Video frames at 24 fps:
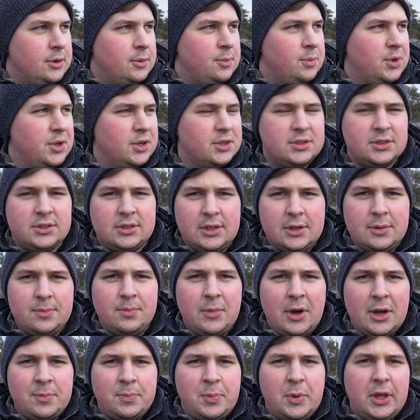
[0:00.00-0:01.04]
but it
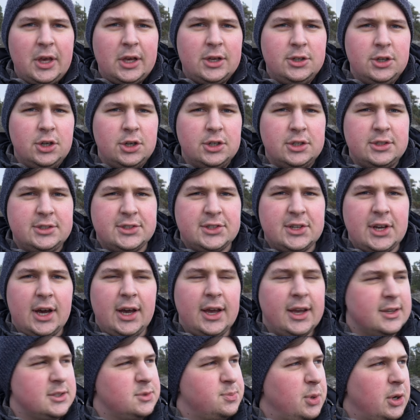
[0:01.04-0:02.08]
might be a good
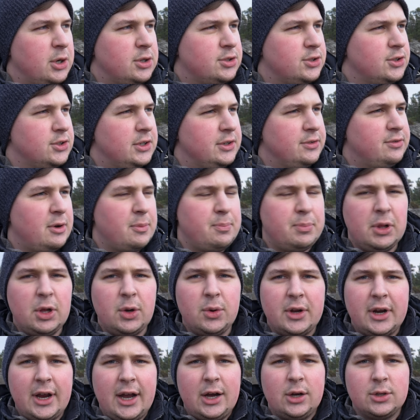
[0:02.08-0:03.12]
sky exposure if I
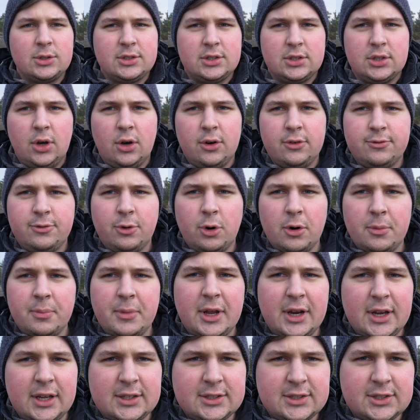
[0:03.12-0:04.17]
blow it out on 4
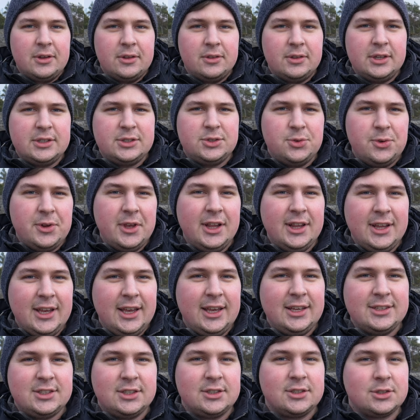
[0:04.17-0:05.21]
minutes. This
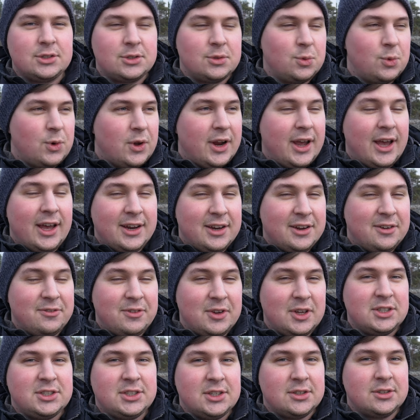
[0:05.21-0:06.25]
really isn't what I had
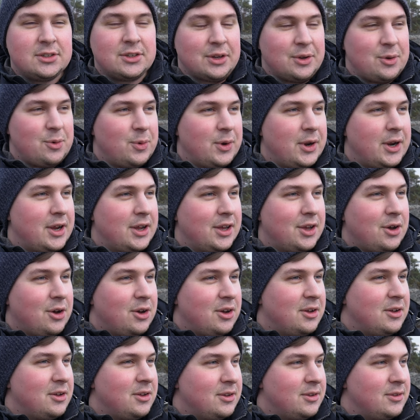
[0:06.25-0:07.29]
envisioned when I
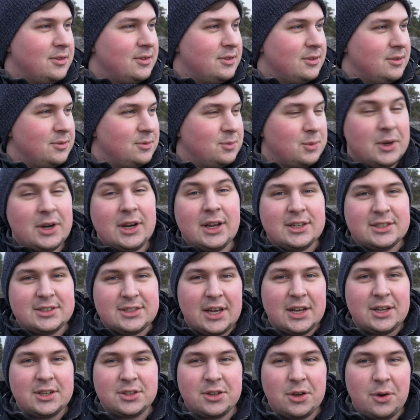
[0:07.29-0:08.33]

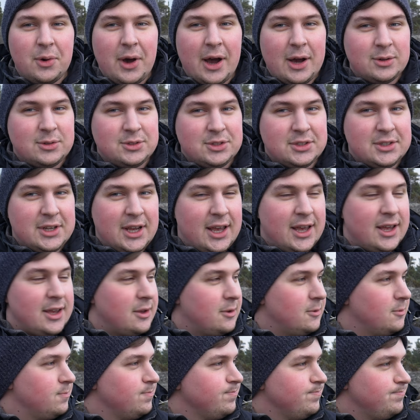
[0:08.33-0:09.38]
decided to go out today.
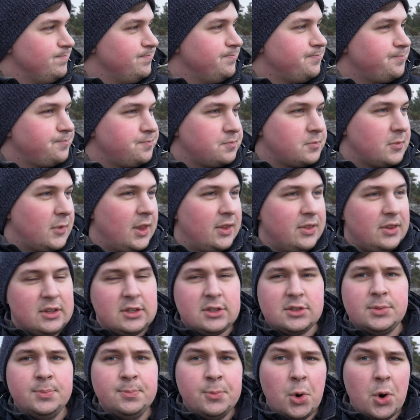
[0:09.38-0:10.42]
This
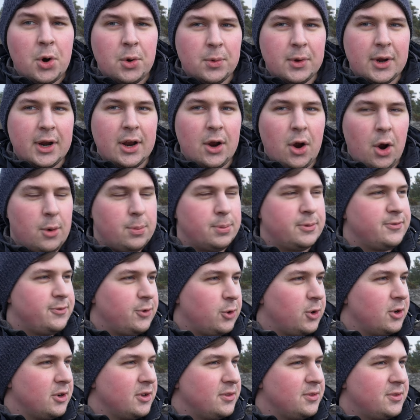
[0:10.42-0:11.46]
is more what I hoped
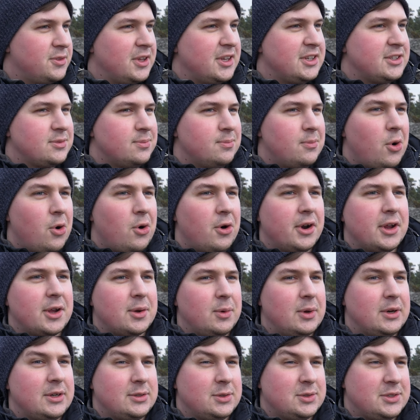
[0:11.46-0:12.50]
for this morning
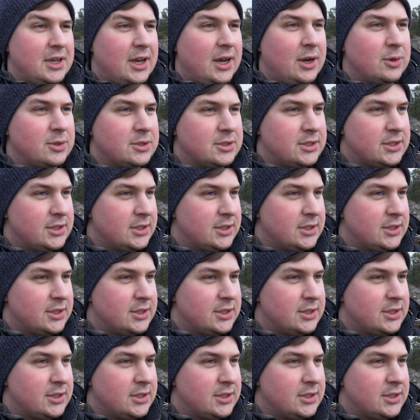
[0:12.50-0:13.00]
when I was out.